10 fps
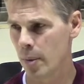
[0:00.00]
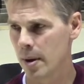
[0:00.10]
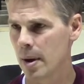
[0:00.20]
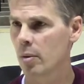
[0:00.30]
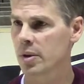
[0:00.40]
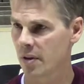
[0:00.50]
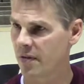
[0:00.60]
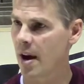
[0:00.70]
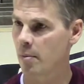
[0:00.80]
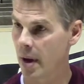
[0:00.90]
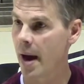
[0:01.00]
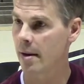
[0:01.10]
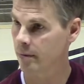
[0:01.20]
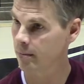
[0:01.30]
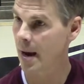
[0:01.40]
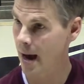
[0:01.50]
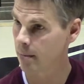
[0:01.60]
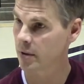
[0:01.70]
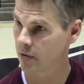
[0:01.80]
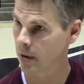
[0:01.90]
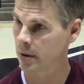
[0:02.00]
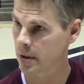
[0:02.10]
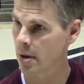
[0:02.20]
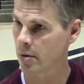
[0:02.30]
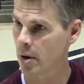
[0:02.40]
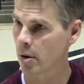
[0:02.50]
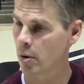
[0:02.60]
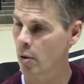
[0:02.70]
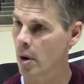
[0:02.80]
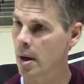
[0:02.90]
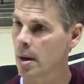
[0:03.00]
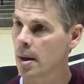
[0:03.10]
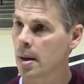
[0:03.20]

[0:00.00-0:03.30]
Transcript: But it was a family atmosphere at Southern Illinois,